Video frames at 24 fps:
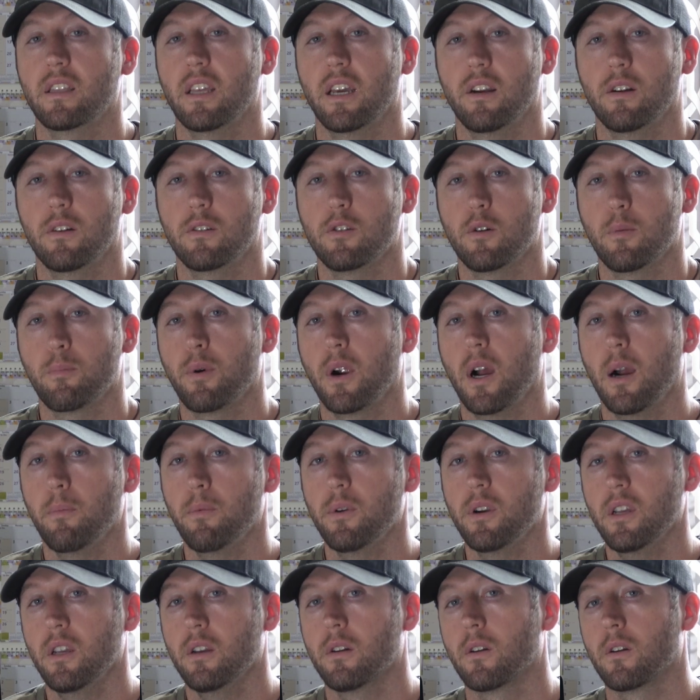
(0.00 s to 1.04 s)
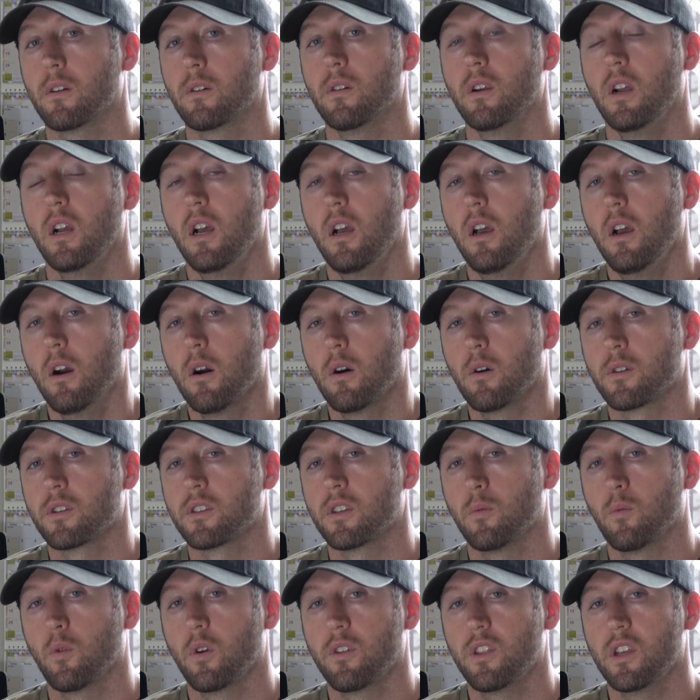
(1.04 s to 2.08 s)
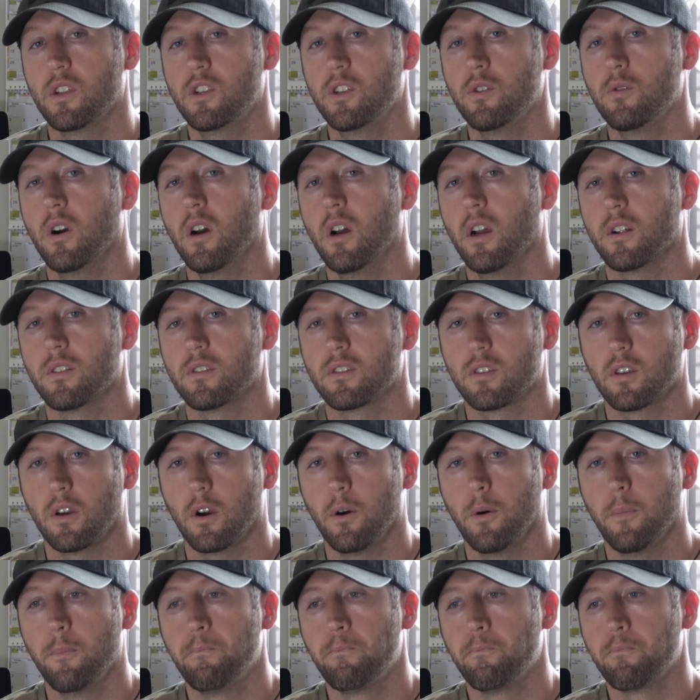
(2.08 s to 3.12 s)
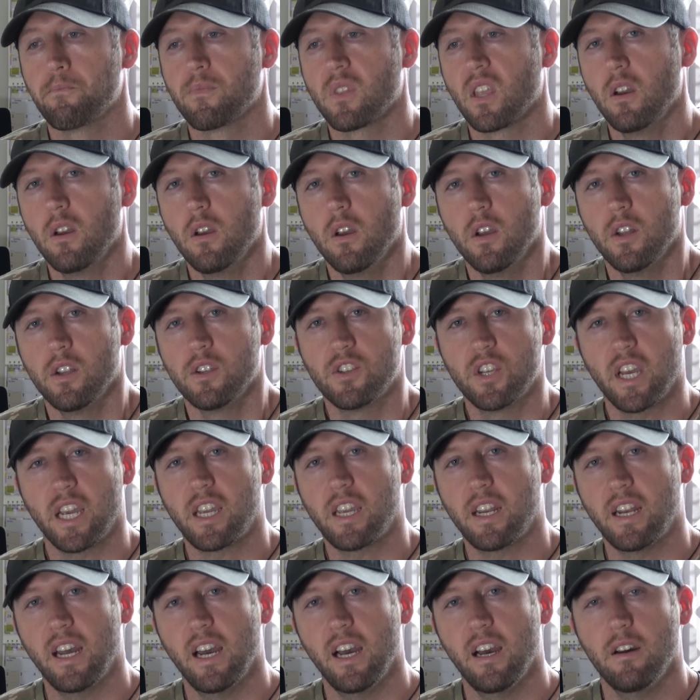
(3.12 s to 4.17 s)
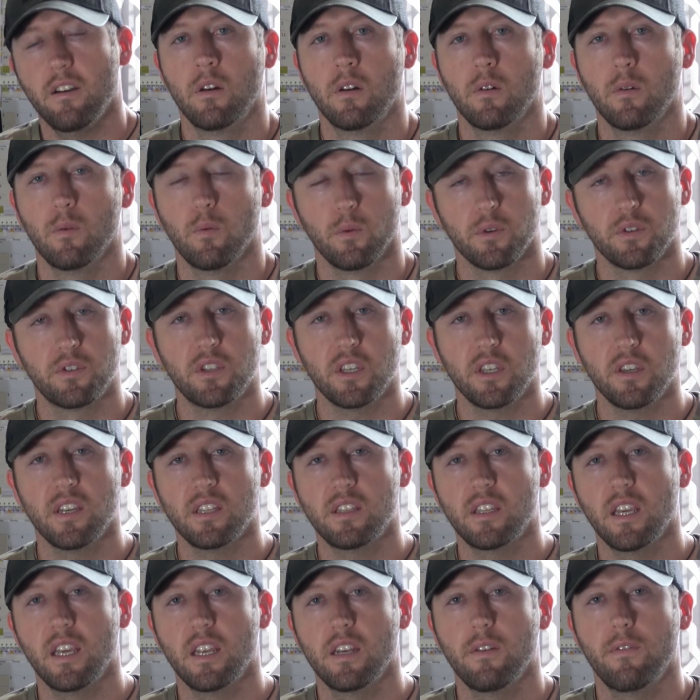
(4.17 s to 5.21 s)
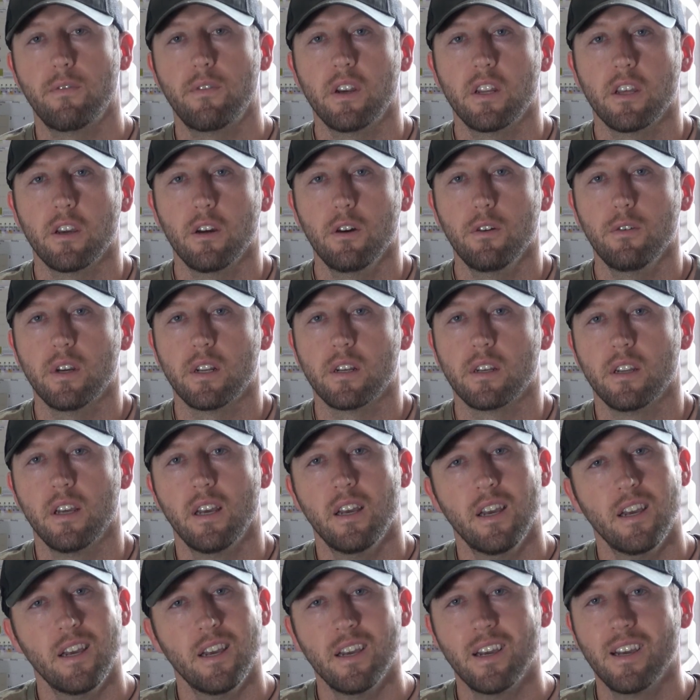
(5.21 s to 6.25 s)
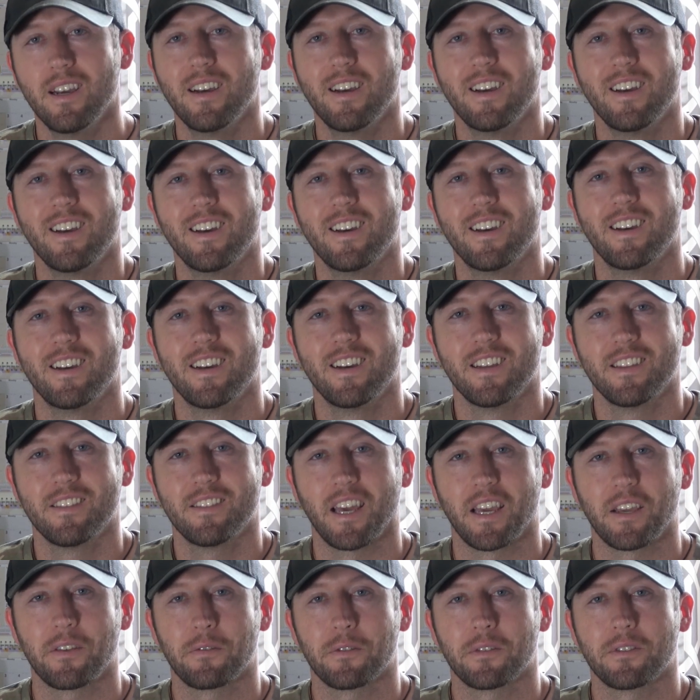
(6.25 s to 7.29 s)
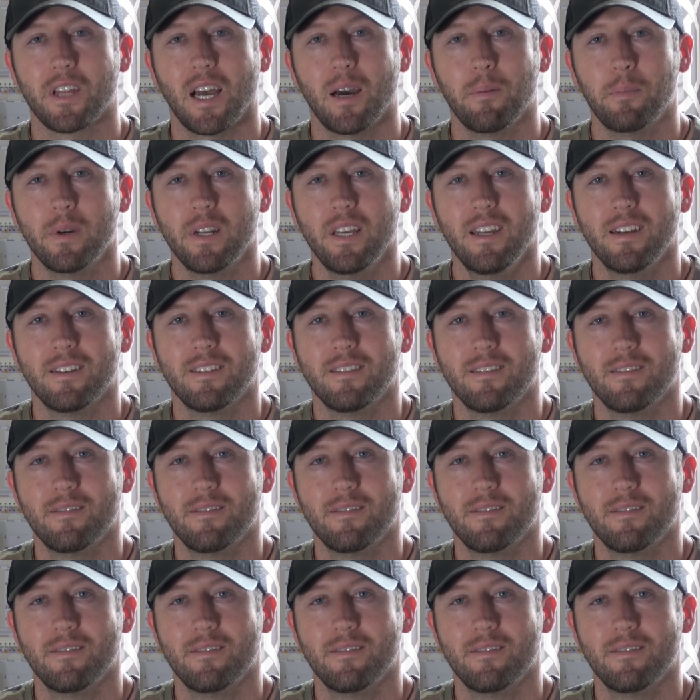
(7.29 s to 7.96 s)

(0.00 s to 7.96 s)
that on your property or somewhere that you hunt. So check it out. We'll see you at the end of the video, and thanks for stopping in.